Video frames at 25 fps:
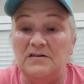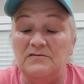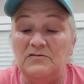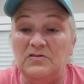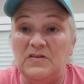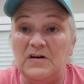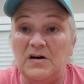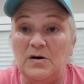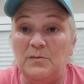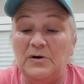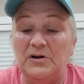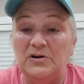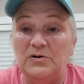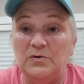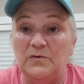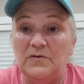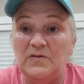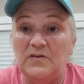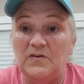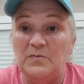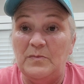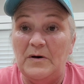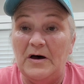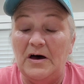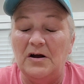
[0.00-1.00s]
to even think about
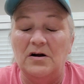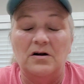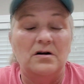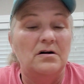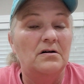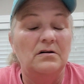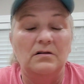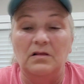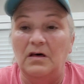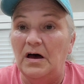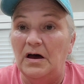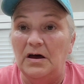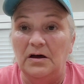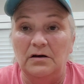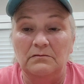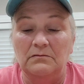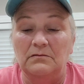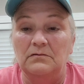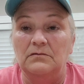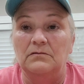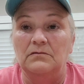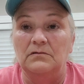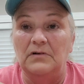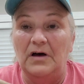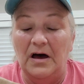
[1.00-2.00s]
doing this pattern. Like,
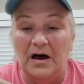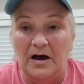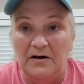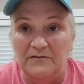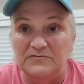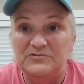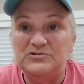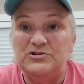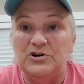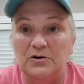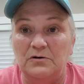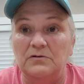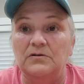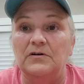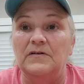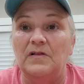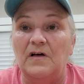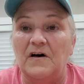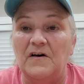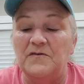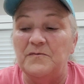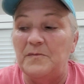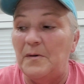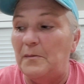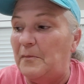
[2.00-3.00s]
I've totally
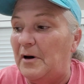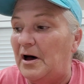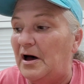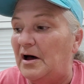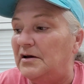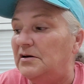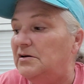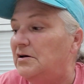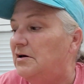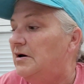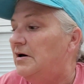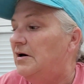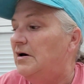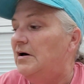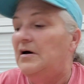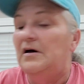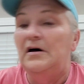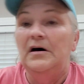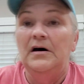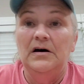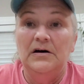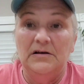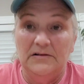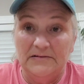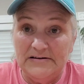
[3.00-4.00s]
lost my mind.
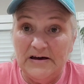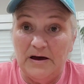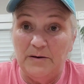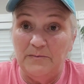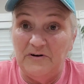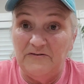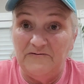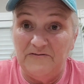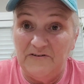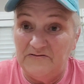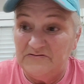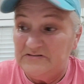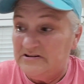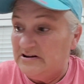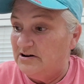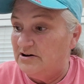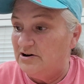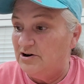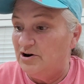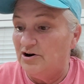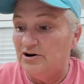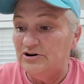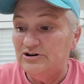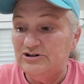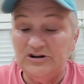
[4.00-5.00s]
It'll take me
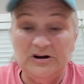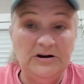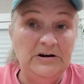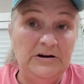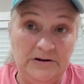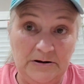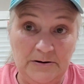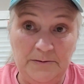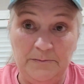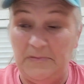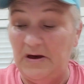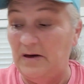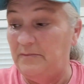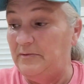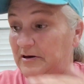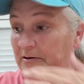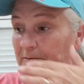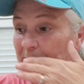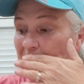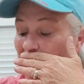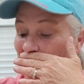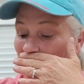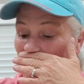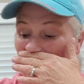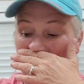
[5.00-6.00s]
15 years,
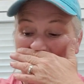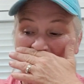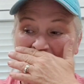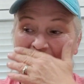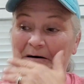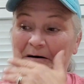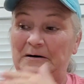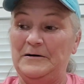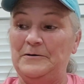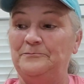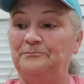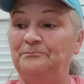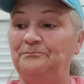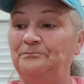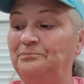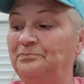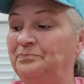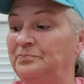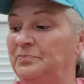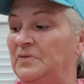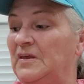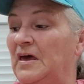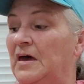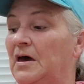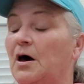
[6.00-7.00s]
maybe, um,
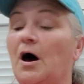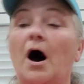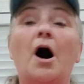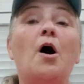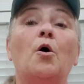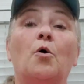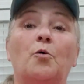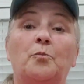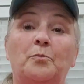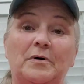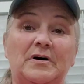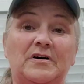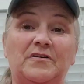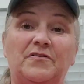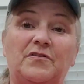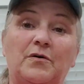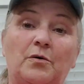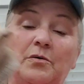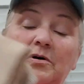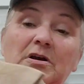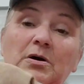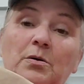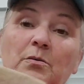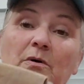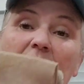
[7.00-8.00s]
oh, but
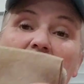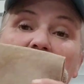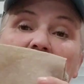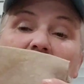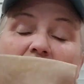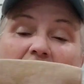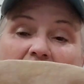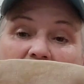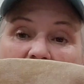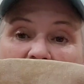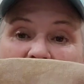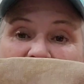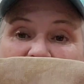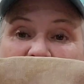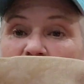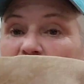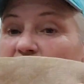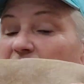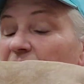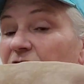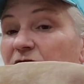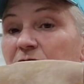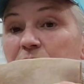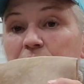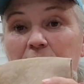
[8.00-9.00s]
so anyway, half
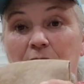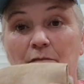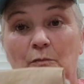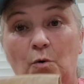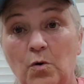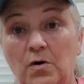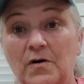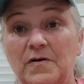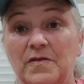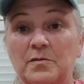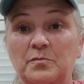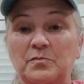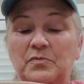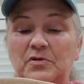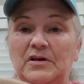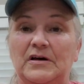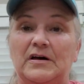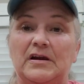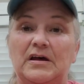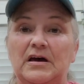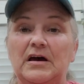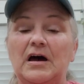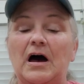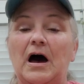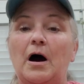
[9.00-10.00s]
yard is more than
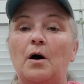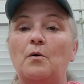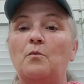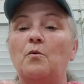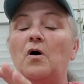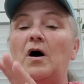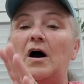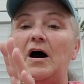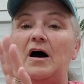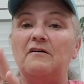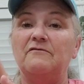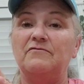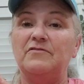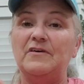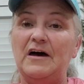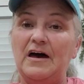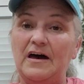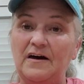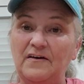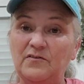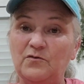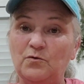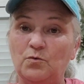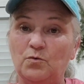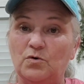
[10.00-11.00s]
plenty. I will have the
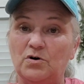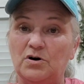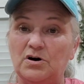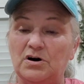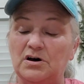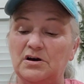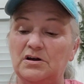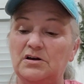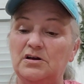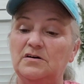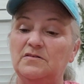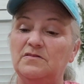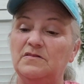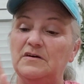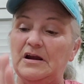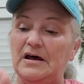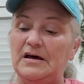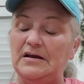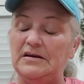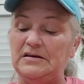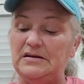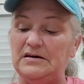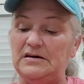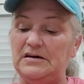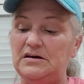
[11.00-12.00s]
hazelwood that
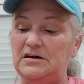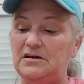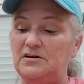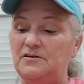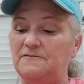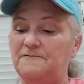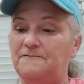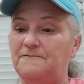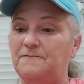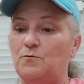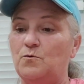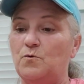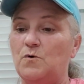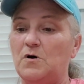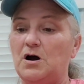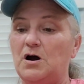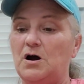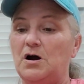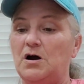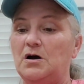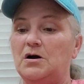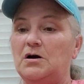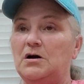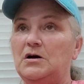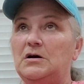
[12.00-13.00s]
I need
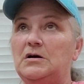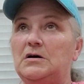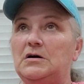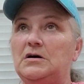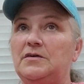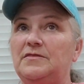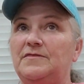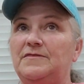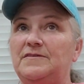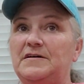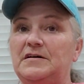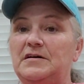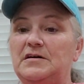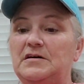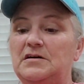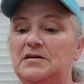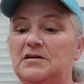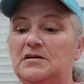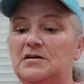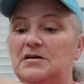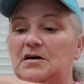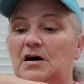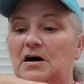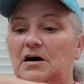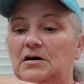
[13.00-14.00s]
for
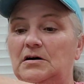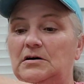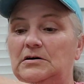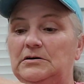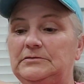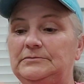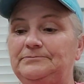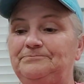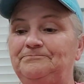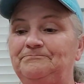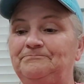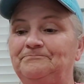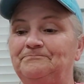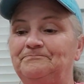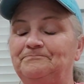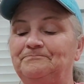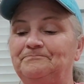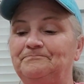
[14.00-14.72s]
the, um,